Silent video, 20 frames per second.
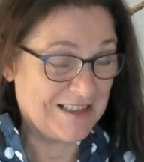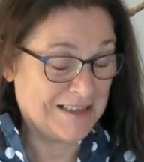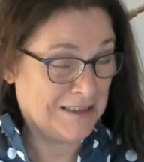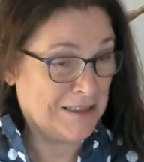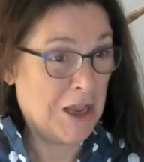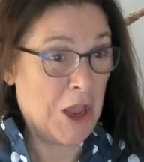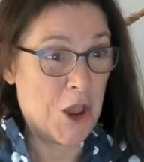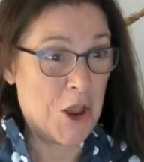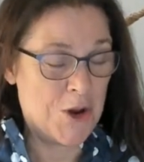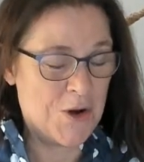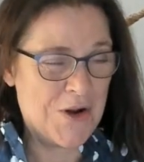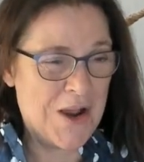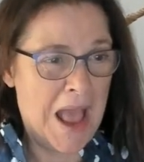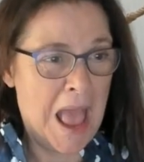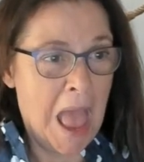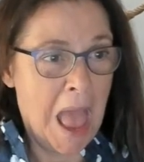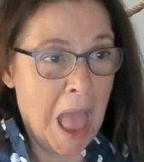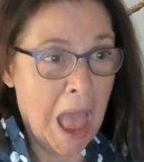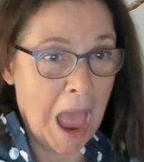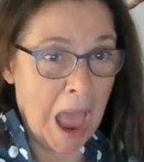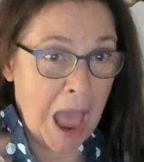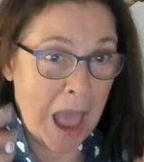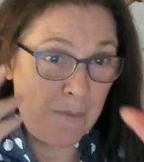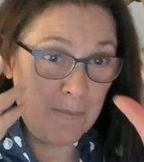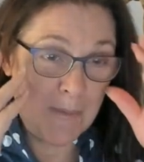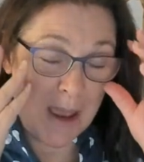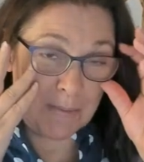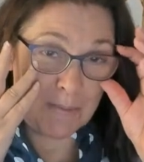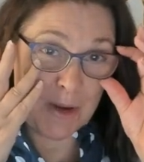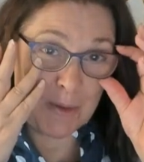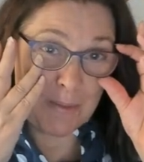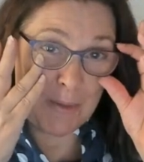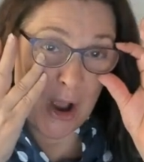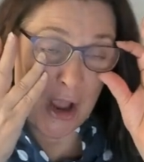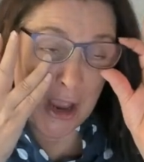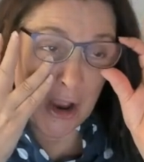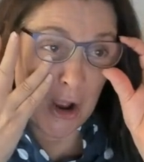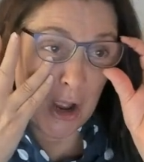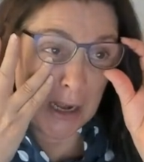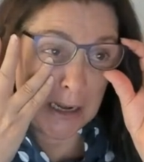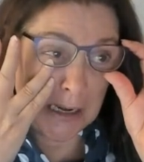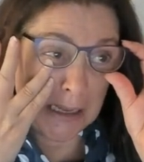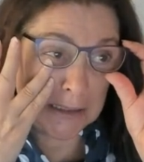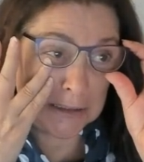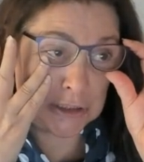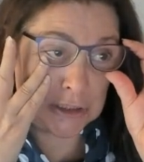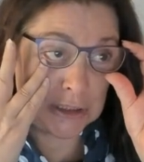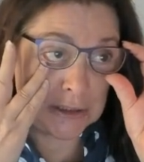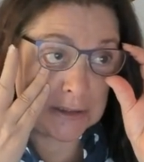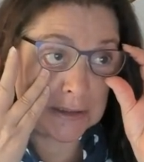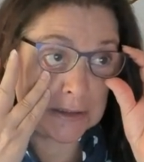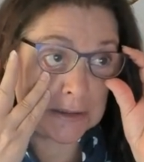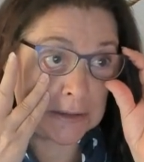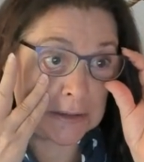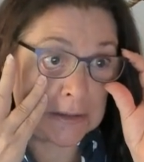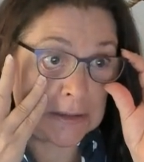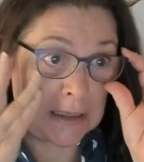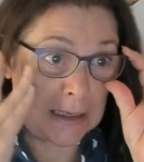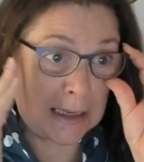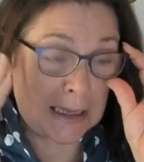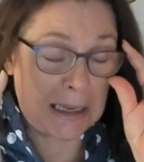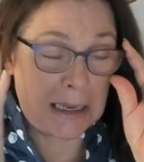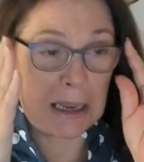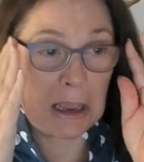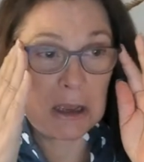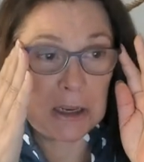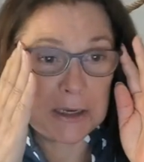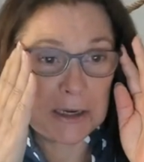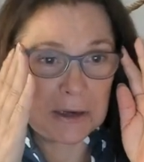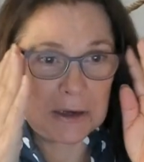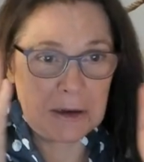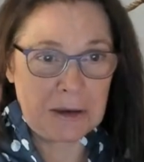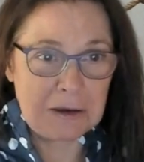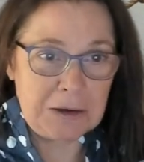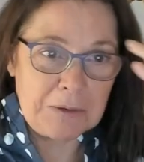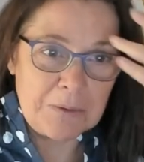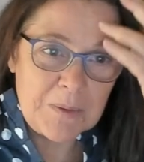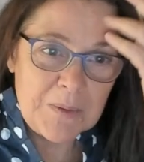So maybe my eyelashes are sticking. I don't know.